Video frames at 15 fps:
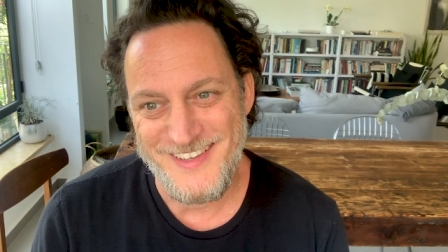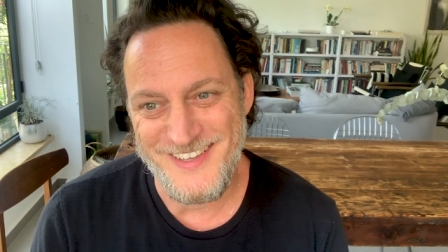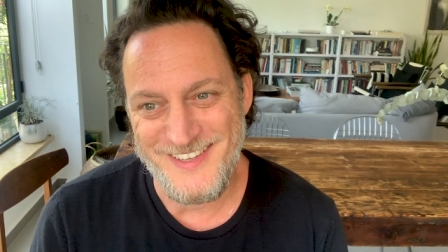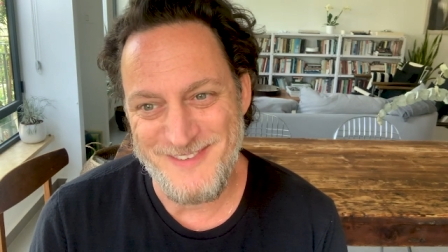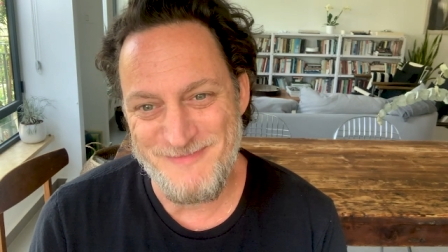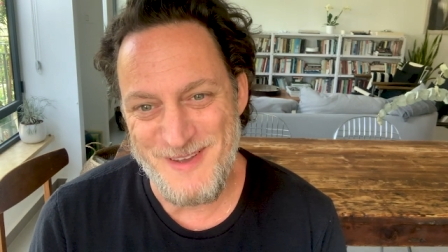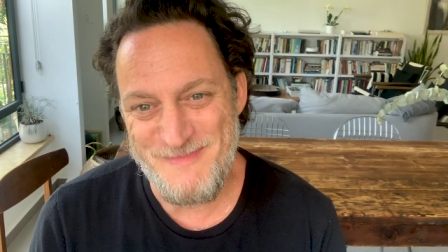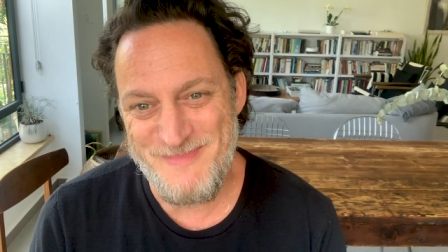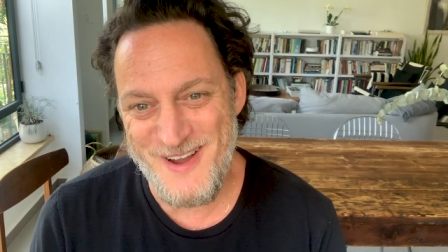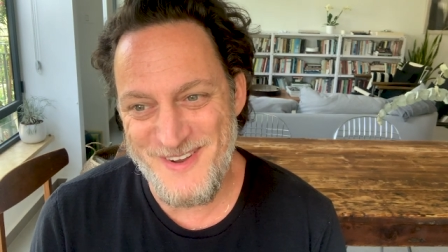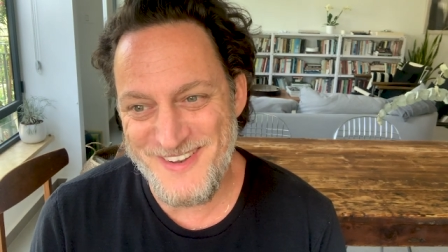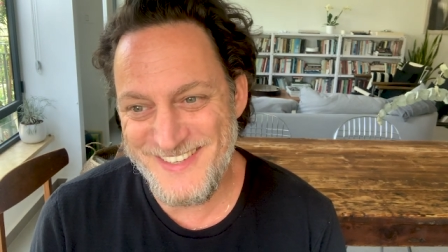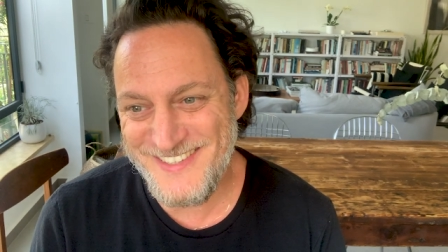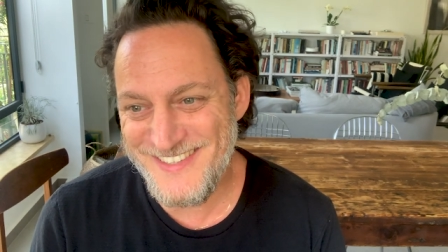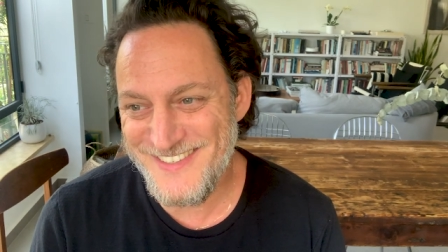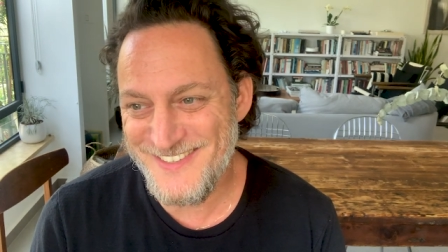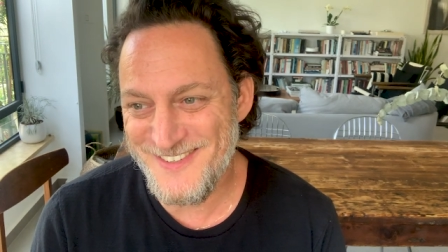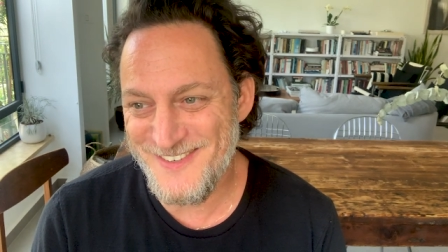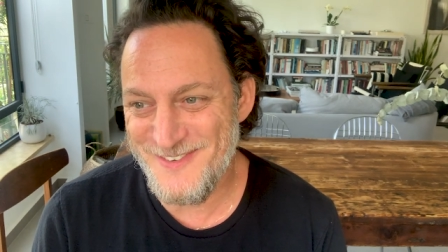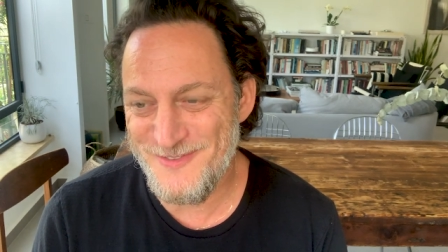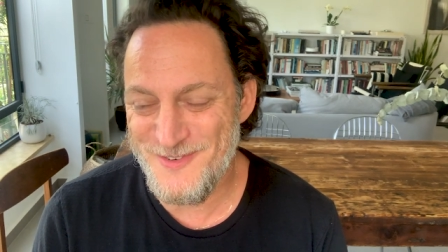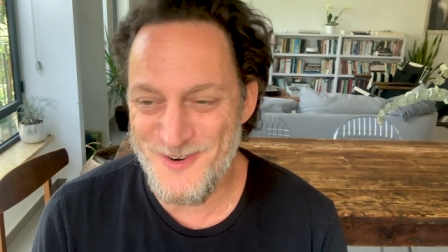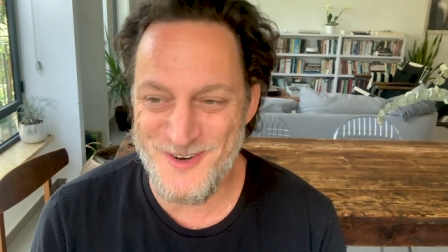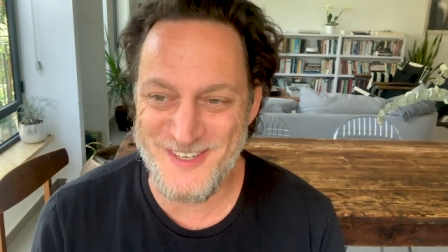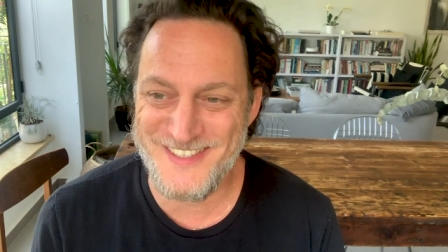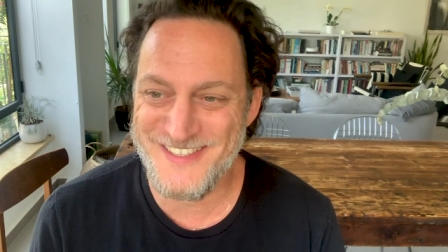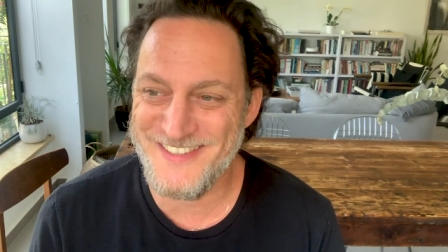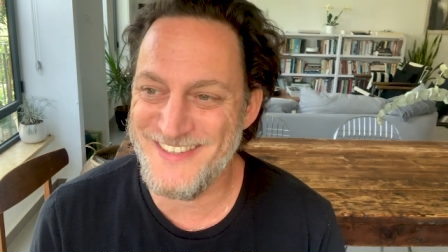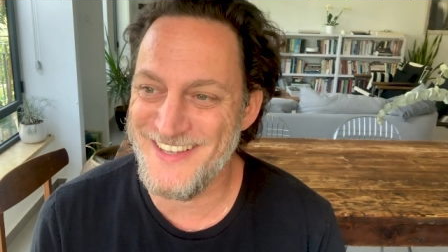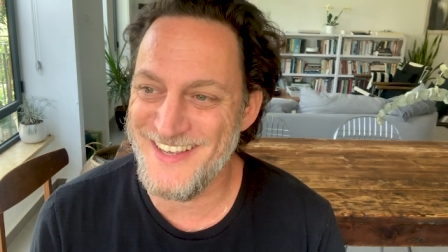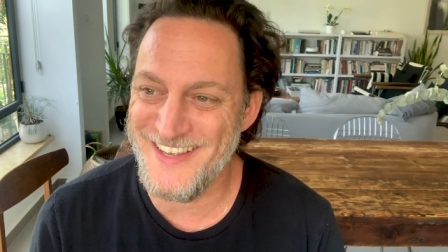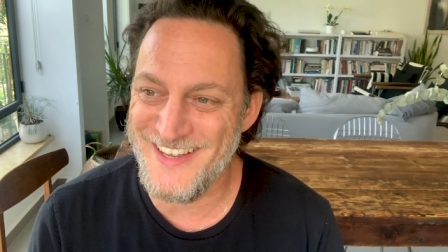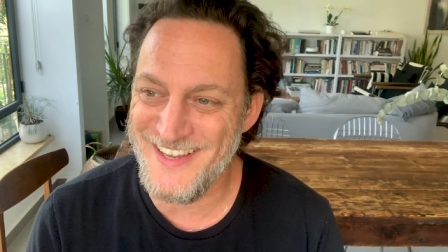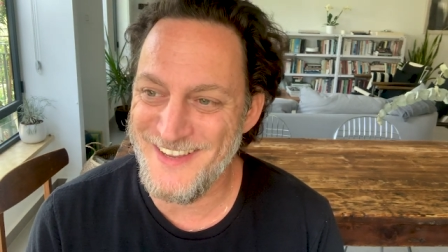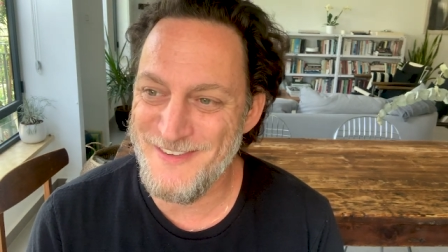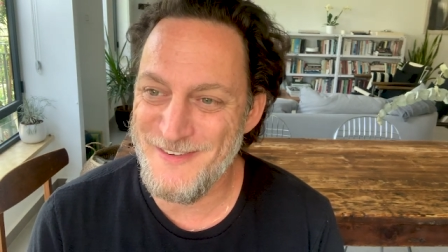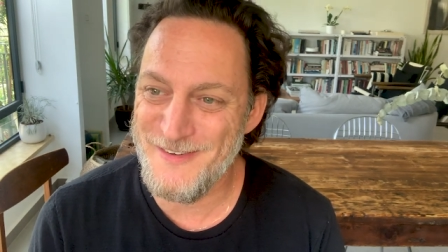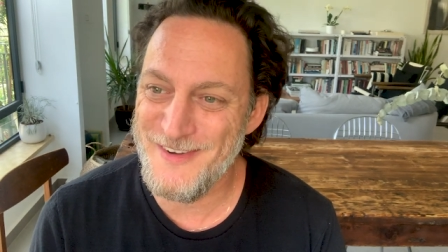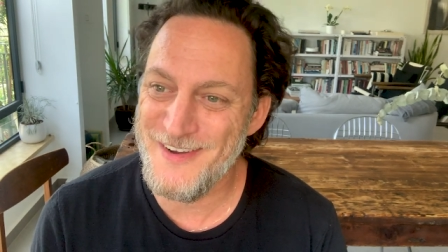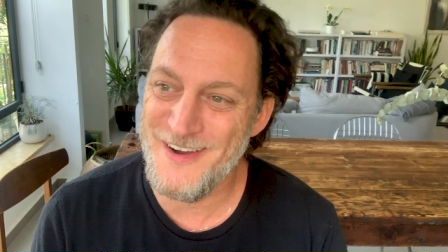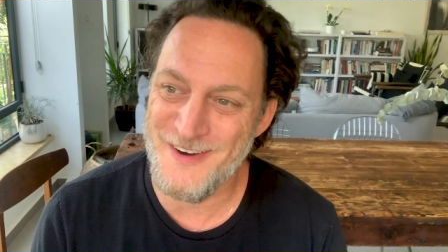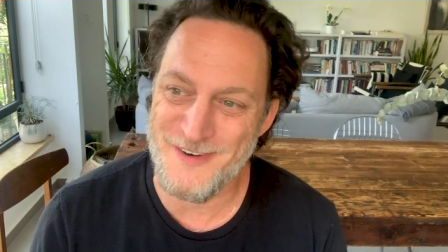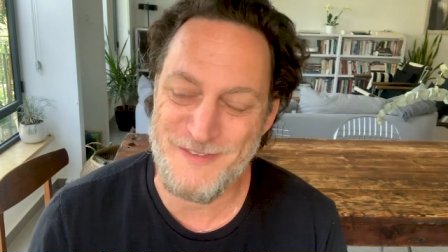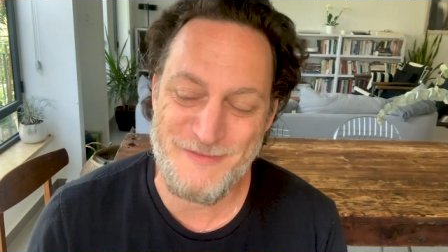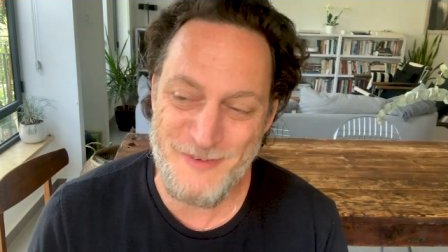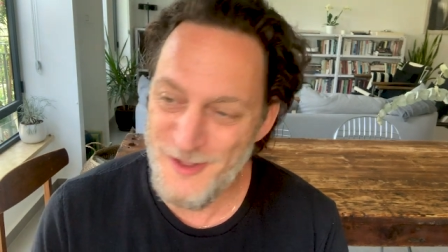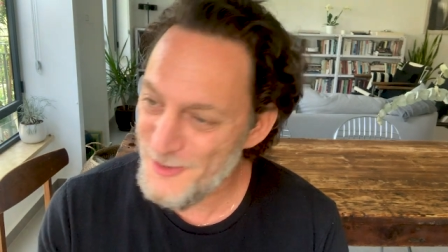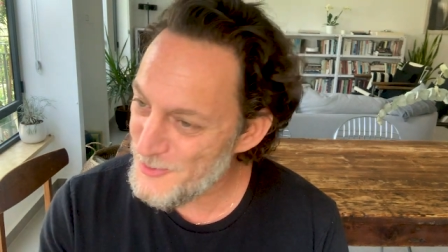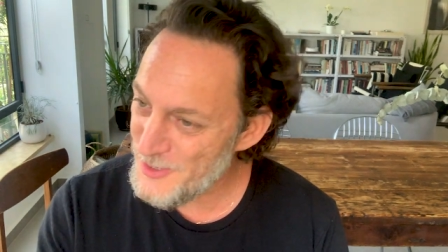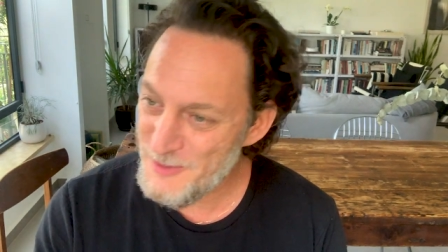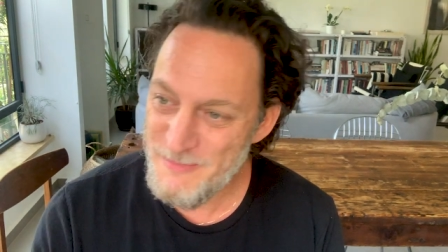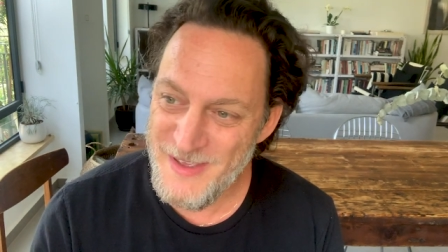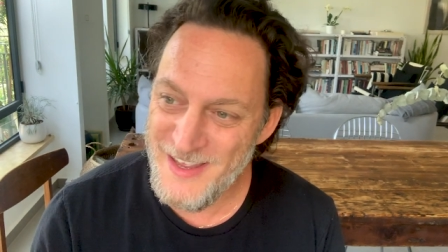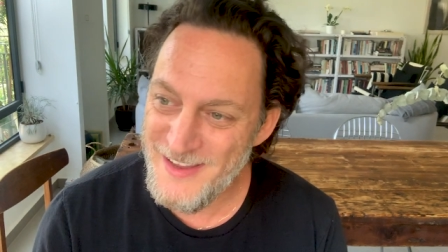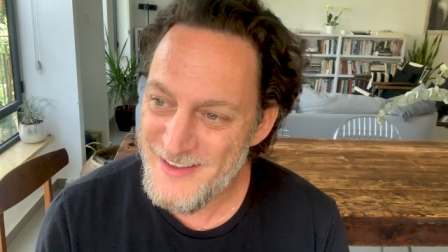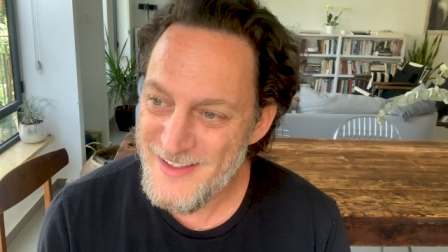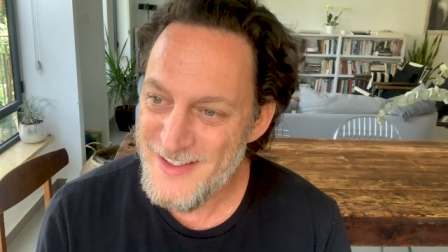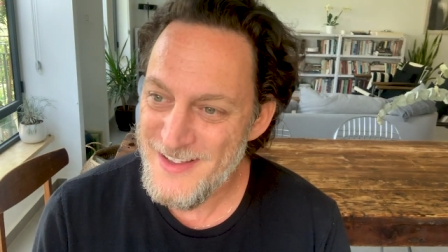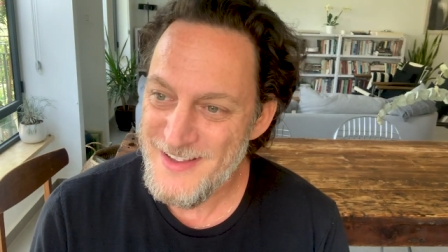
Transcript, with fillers: Uh, my parents, of course, they are following me